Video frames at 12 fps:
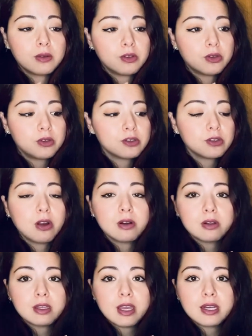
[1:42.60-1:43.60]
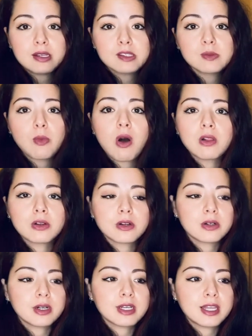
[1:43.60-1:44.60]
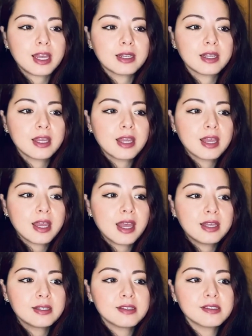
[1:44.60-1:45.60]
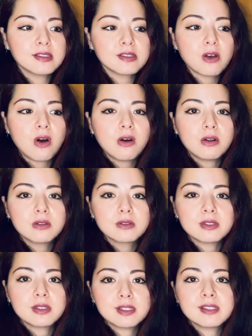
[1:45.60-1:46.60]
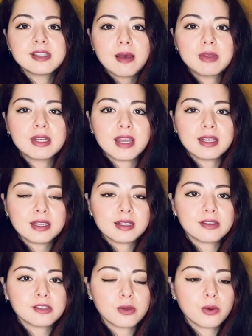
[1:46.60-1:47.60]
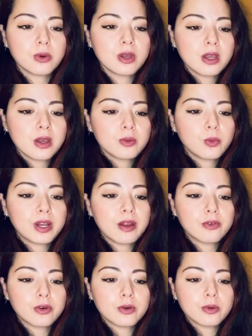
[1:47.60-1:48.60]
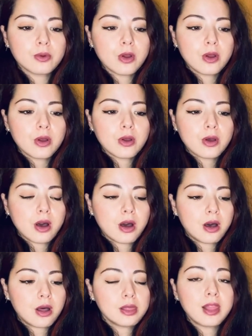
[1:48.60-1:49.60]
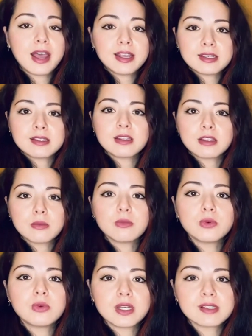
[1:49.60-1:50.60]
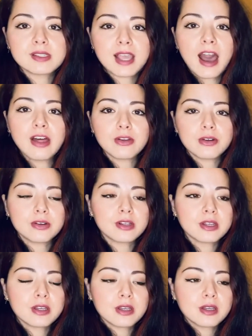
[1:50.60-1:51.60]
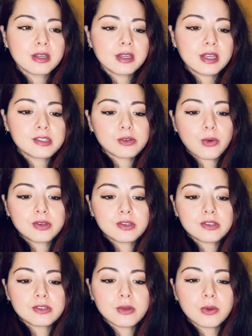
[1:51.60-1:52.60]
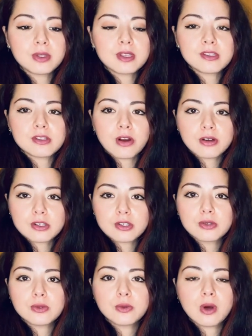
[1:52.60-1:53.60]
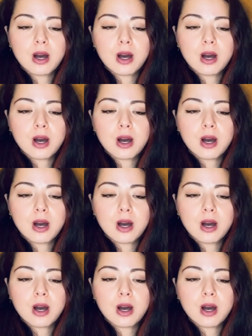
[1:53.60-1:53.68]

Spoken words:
start getting smaller again. And this is called disseminating. So whatever light that the moon has gathered, it's going to slowly start to